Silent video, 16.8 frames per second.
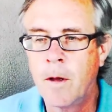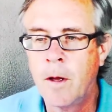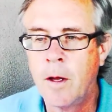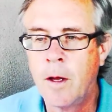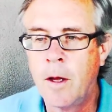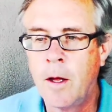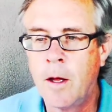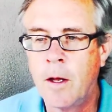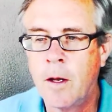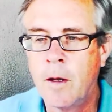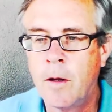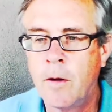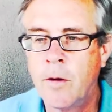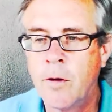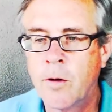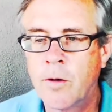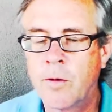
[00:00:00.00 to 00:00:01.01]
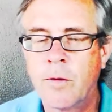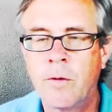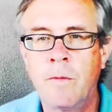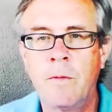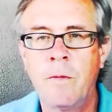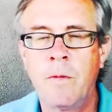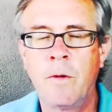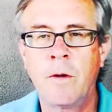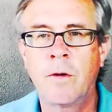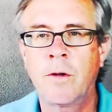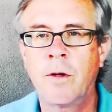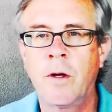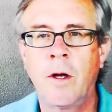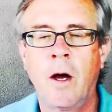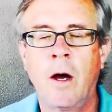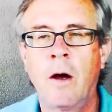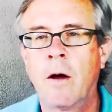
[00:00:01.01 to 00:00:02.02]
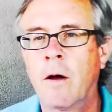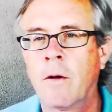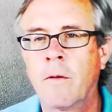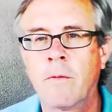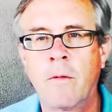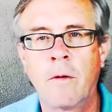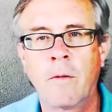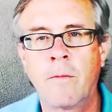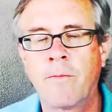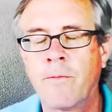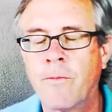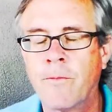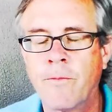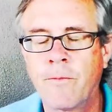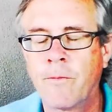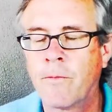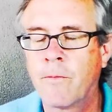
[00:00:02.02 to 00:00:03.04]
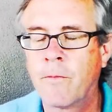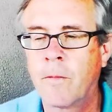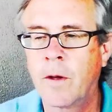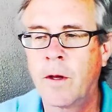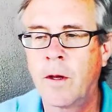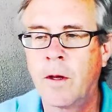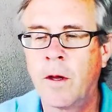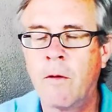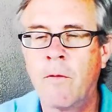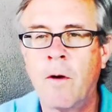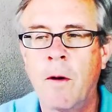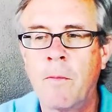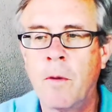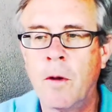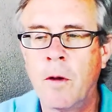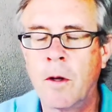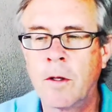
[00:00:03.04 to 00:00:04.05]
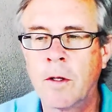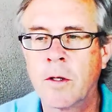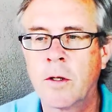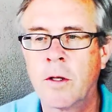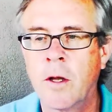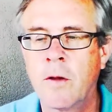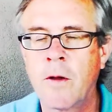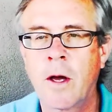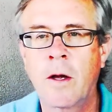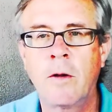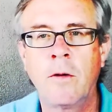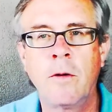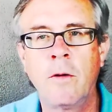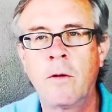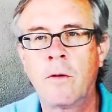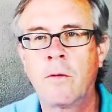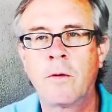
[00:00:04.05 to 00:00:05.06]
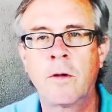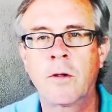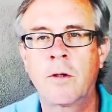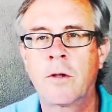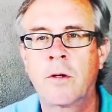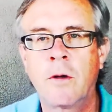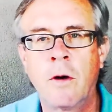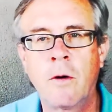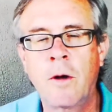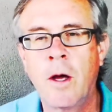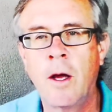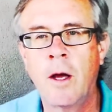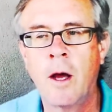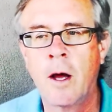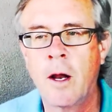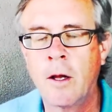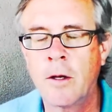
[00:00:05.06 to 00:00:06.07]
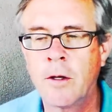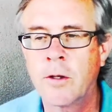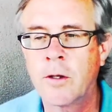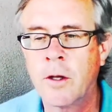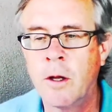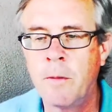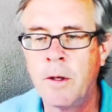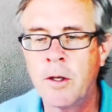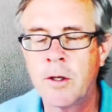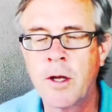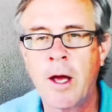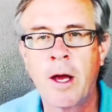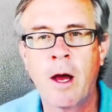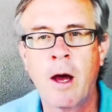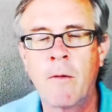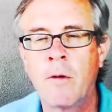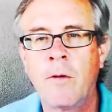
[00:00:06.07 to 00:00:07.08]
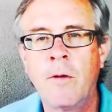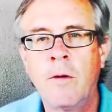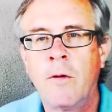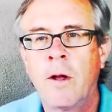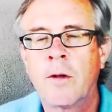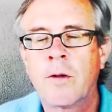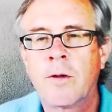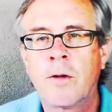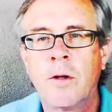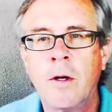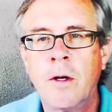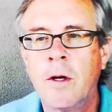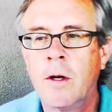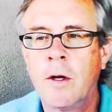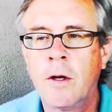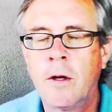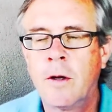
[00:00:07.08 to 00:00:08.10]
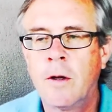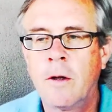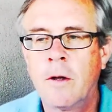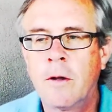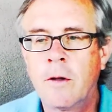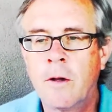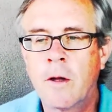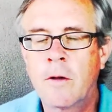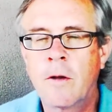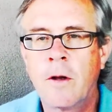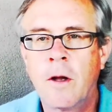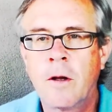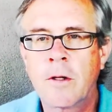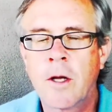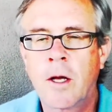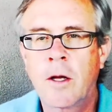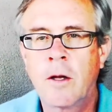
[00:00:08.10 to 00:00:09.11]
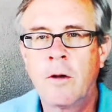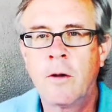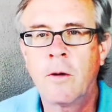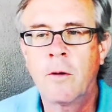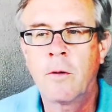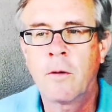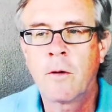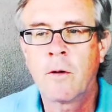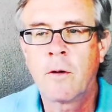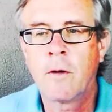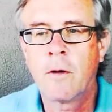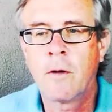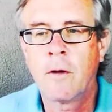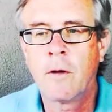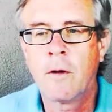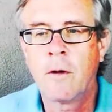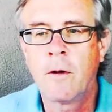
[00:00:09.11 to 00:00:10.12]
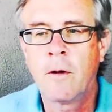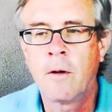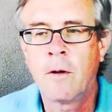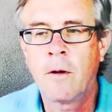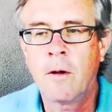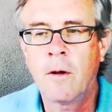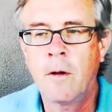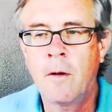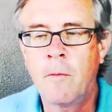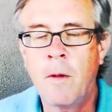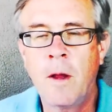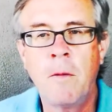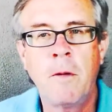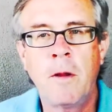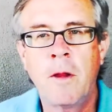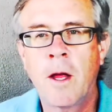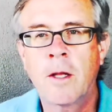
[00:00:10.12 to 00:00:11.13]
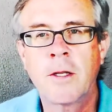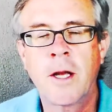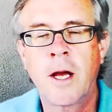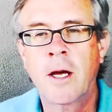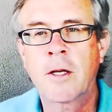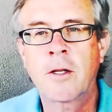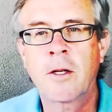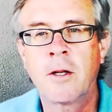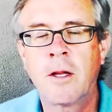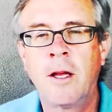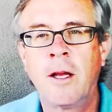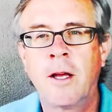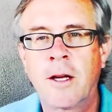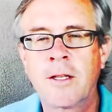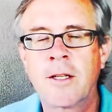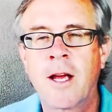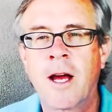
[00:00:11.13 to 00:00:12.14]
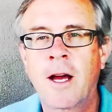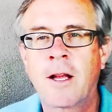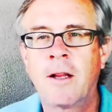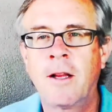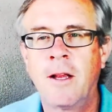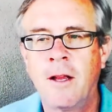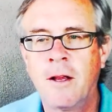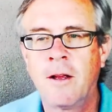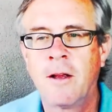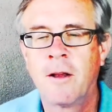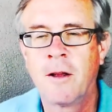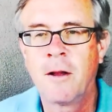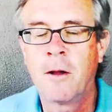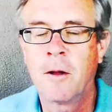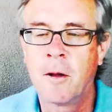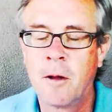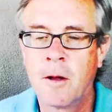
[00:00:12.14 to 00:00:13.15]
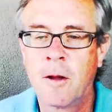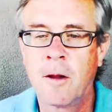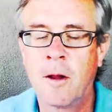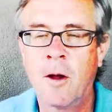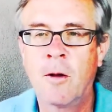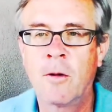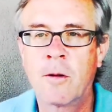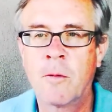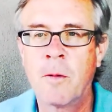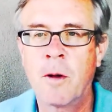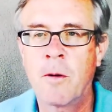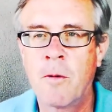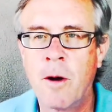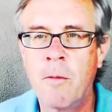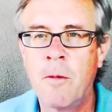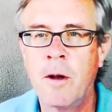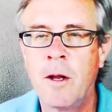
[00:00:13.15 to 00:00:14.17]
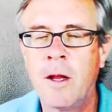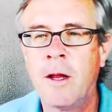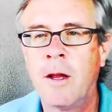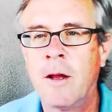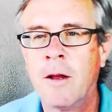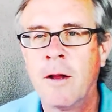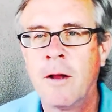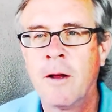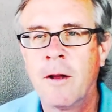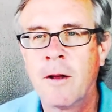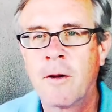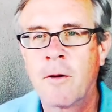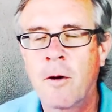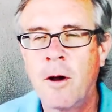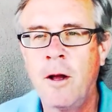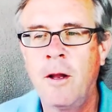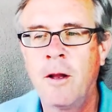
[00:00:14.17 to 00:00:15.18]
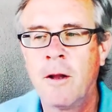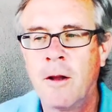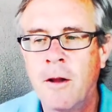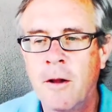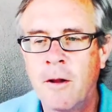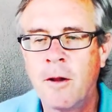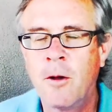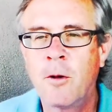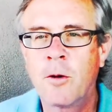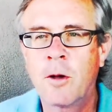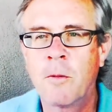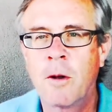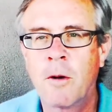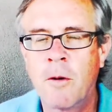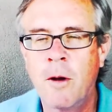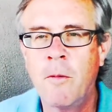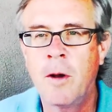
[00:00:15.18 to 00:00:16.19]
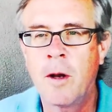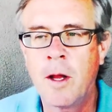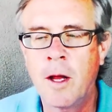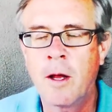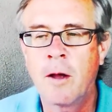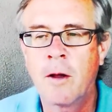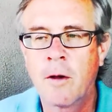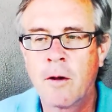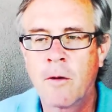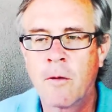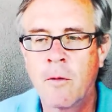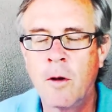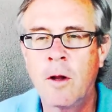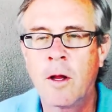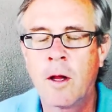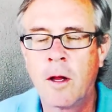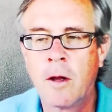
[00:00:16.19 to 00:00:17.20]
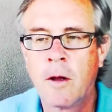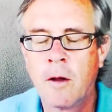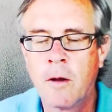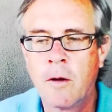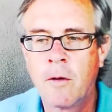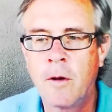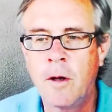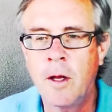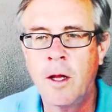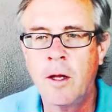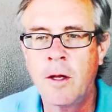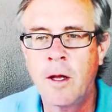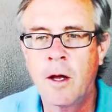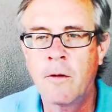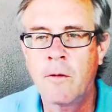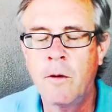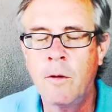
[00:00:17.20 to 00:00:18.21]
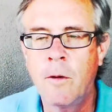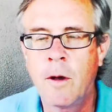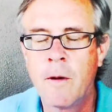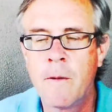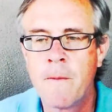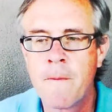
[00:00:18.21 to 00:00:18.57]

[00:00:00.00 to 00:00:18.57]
And you just you say, ah, give up, you know, just nothing I can do. Just, okay, God, I just, let me just hang out with you. That's, Nothing else I can do. And maybe that's actually exactly the ultimate remedy, right? The ultimate remedy, really, when you get down to it.